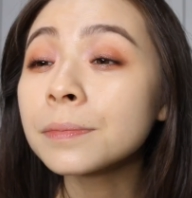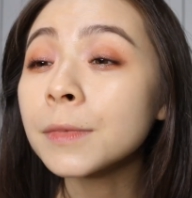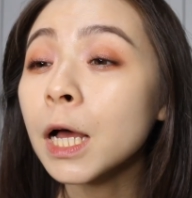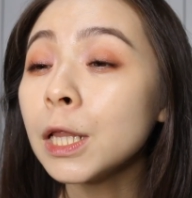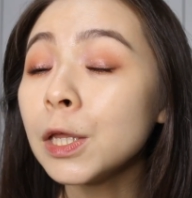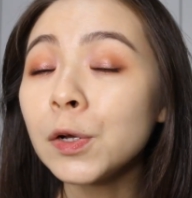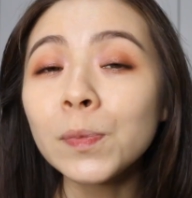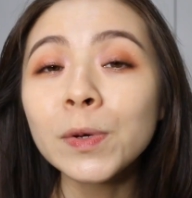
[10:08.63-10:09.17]
A
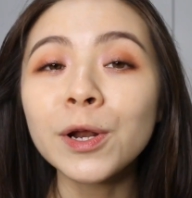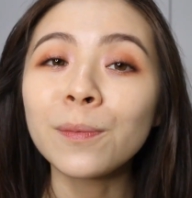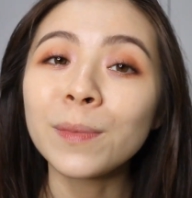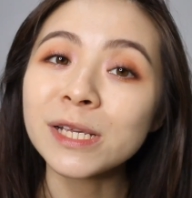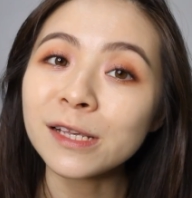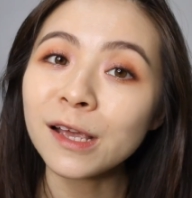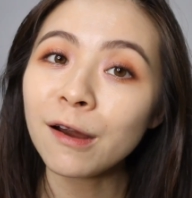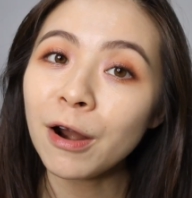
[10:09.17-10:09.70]
little bit of
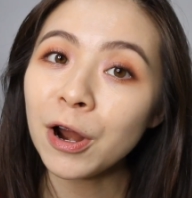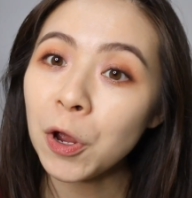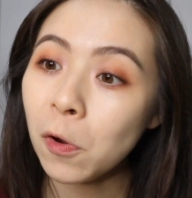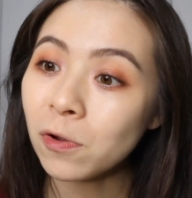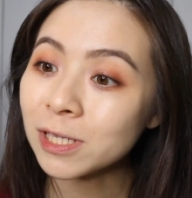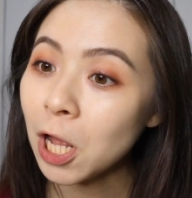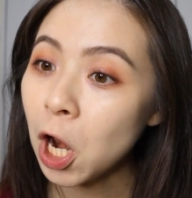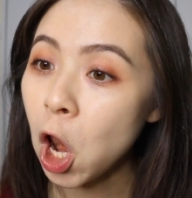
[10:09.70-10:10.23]
mascara
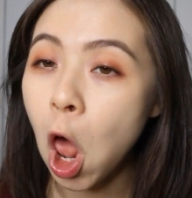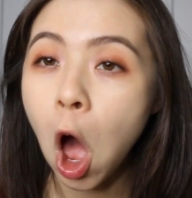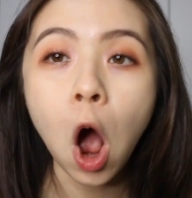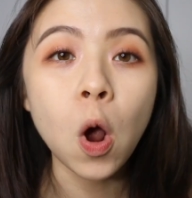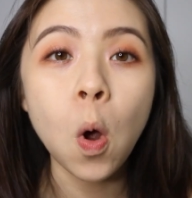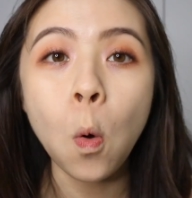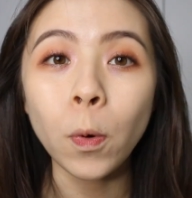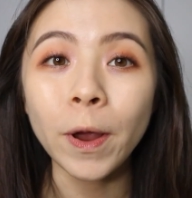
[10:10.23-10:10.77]
goes a
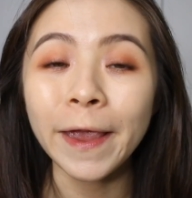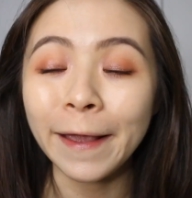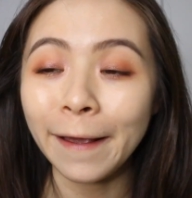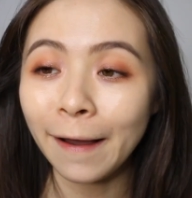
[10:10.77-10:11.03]
long way,